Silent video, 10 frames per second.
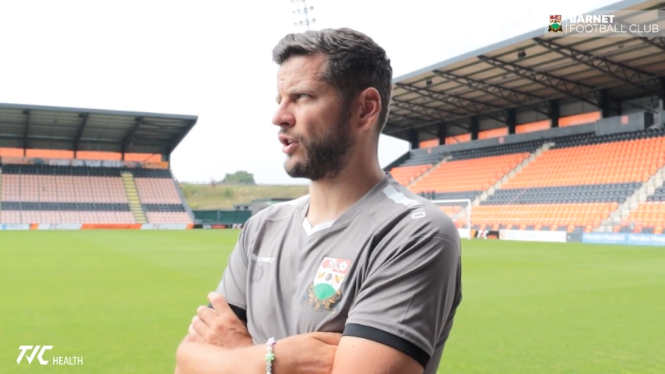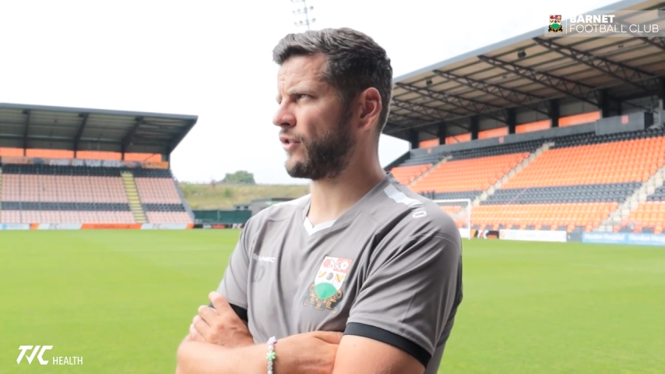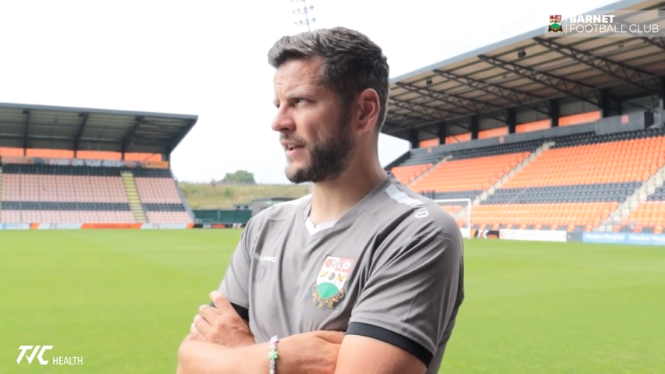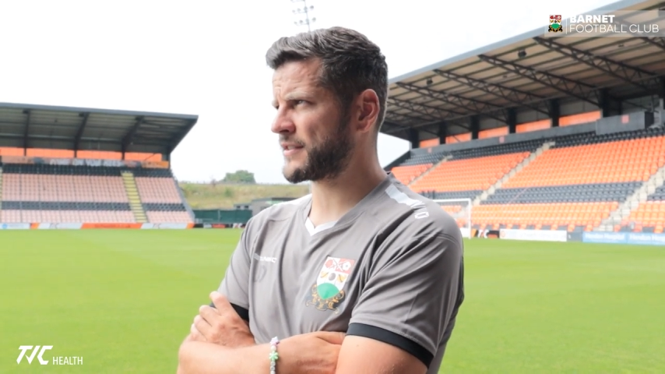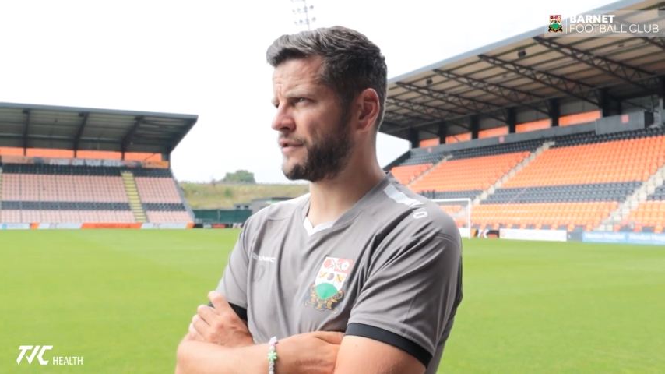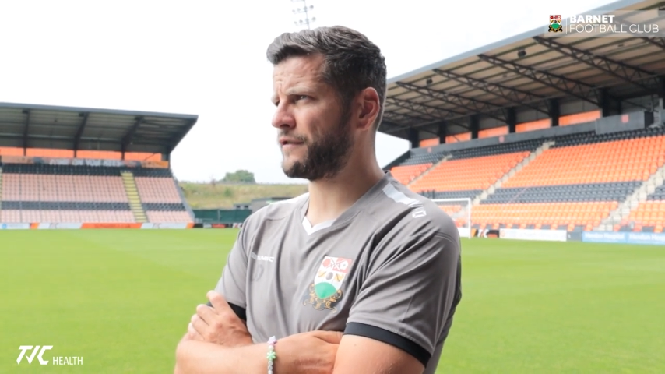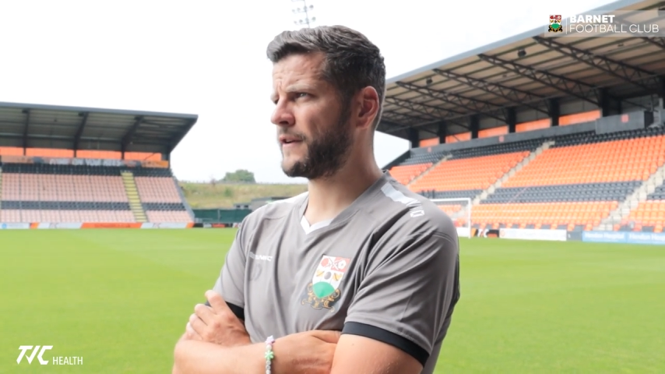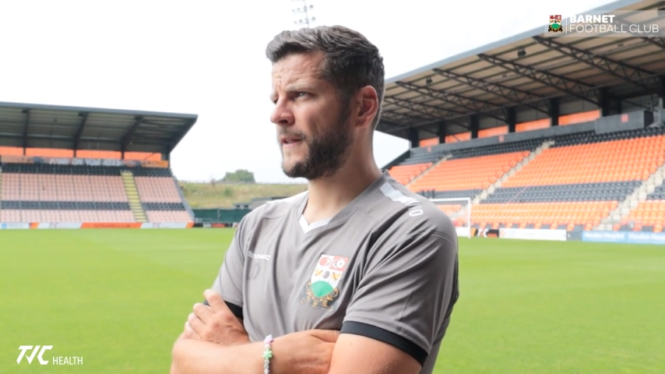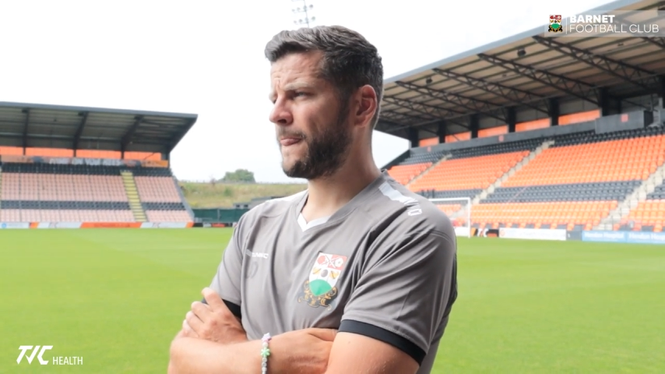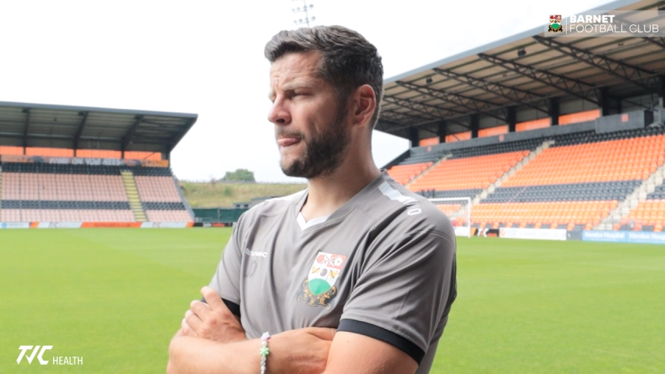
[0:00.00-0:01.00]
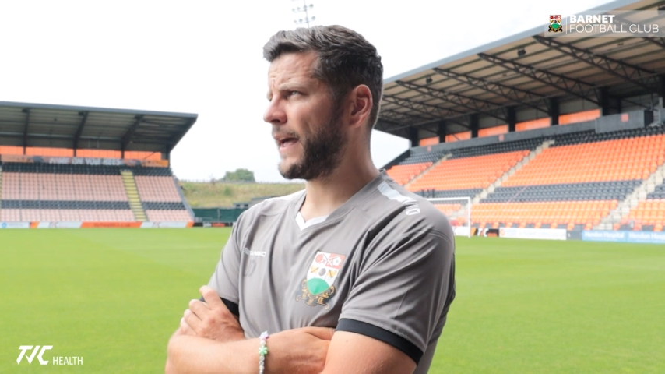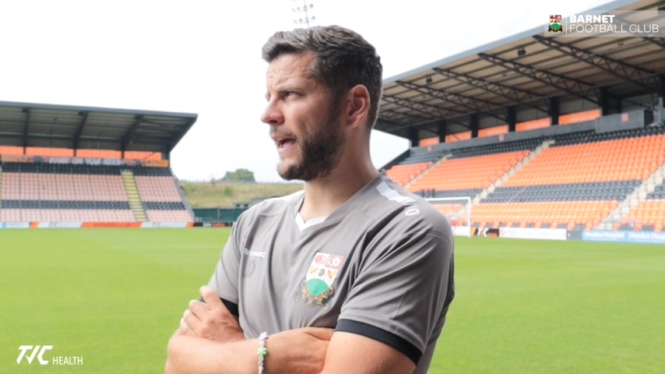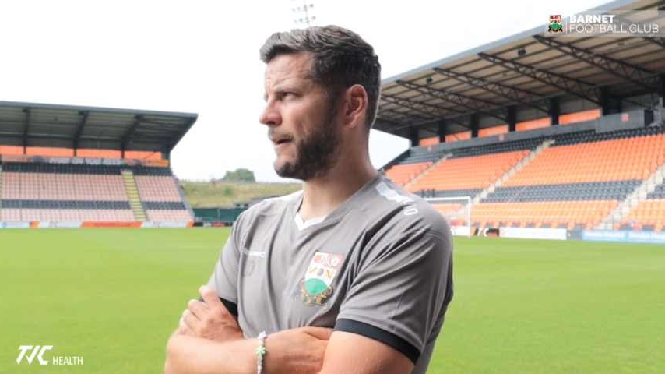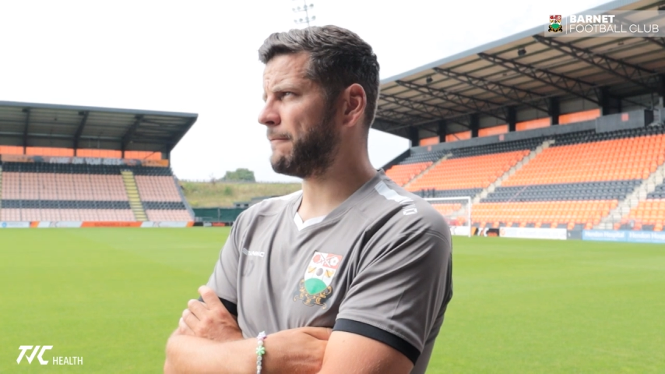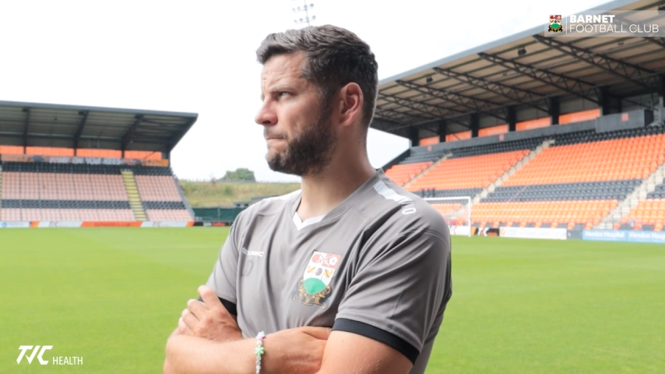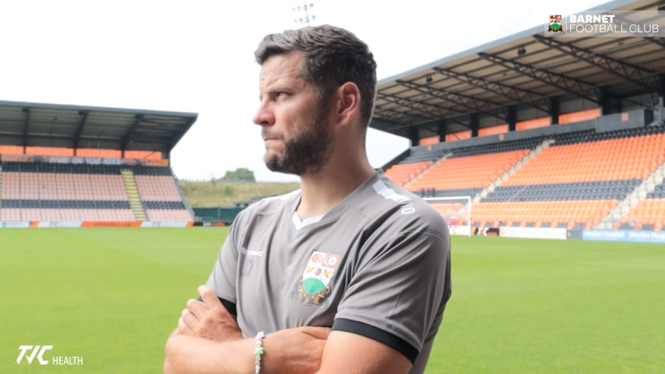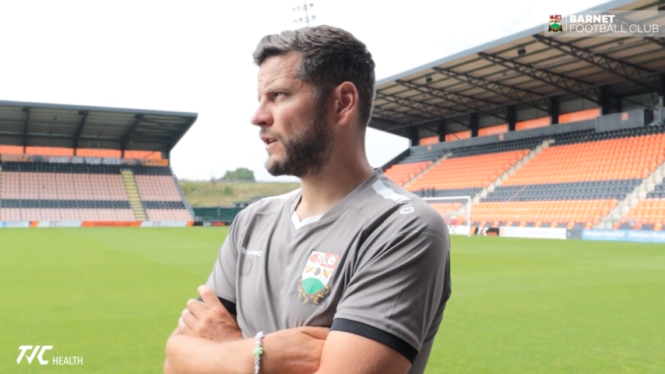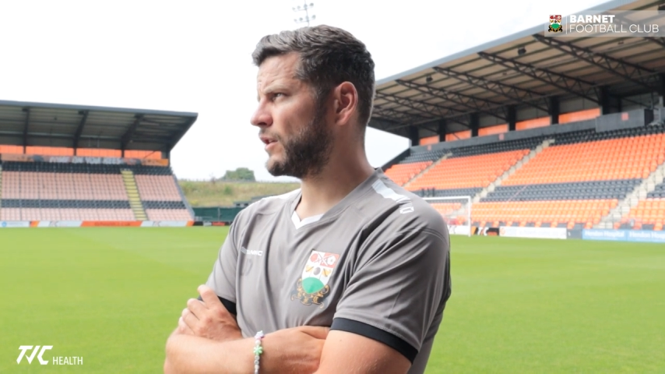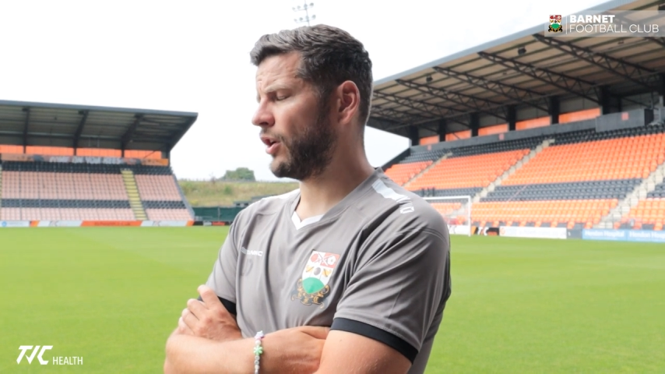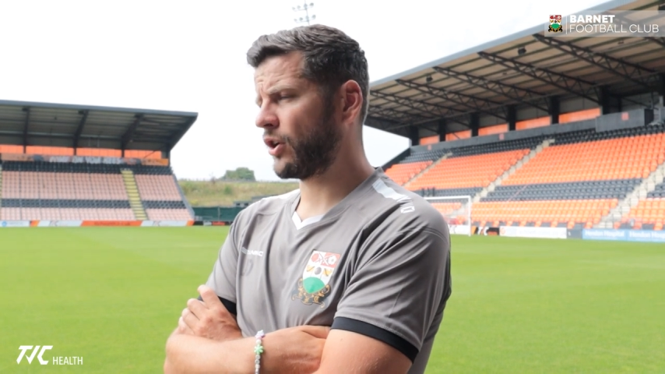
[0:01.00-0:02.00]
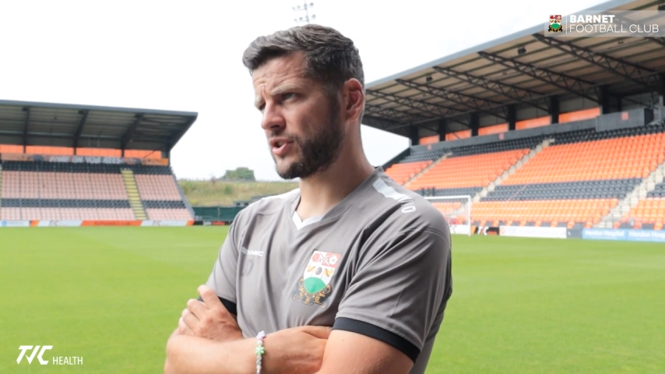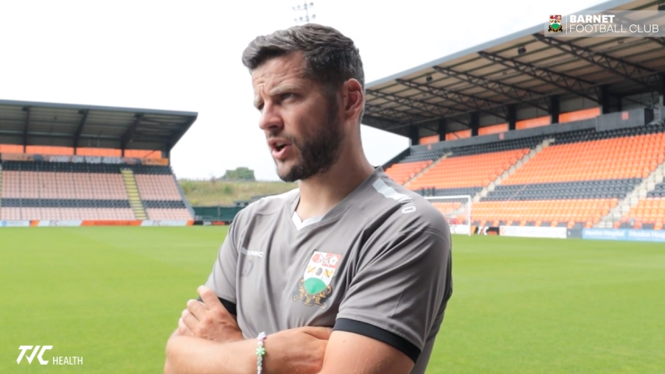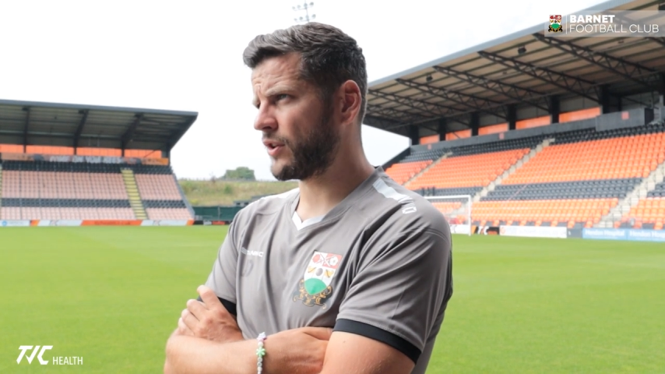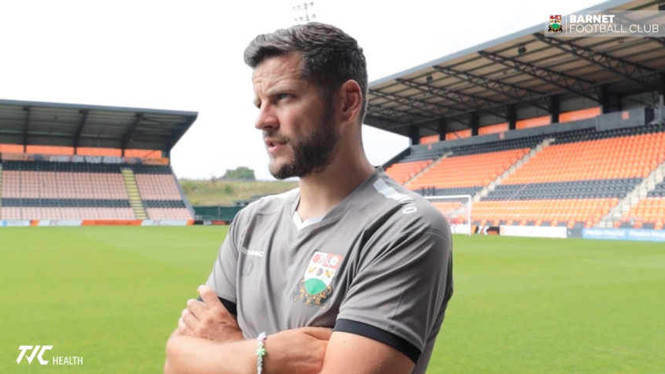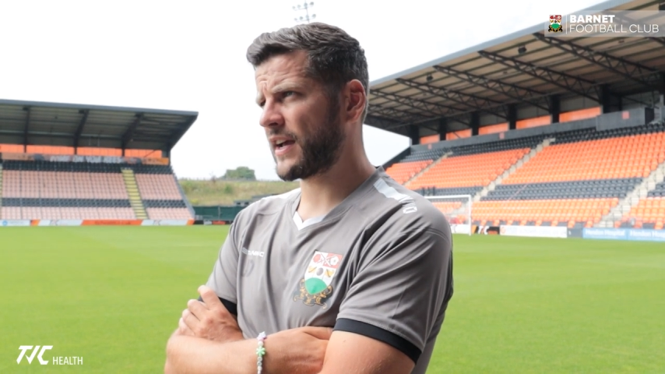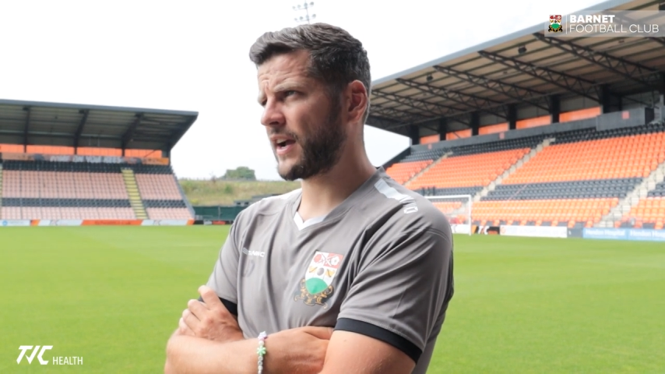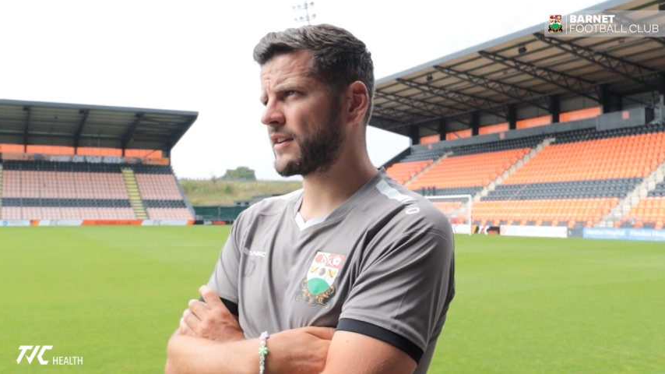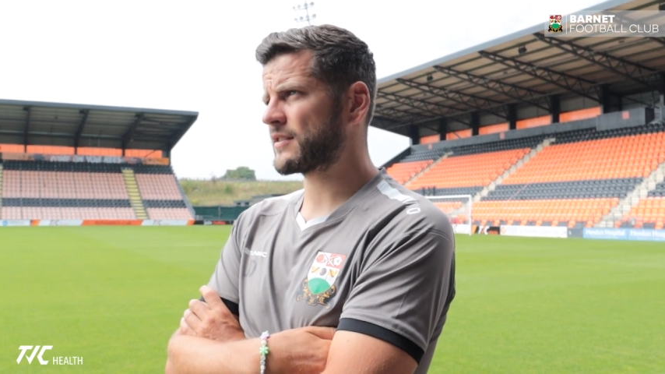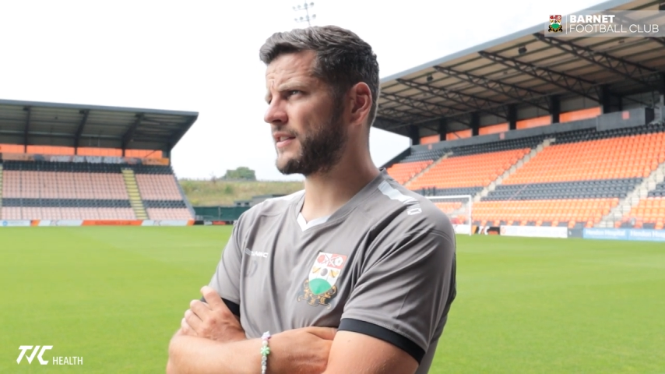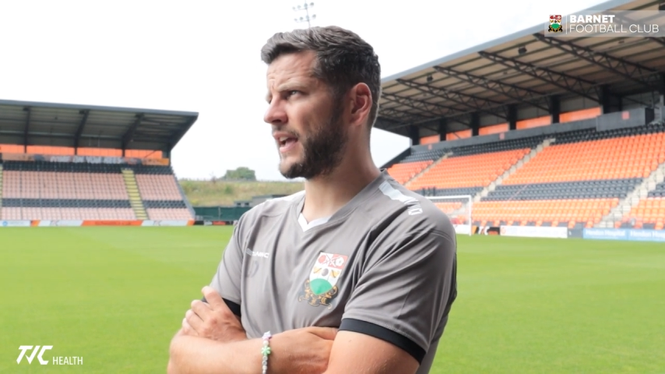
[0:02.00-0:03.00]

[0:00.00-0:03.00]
aggressive, lots of contacts.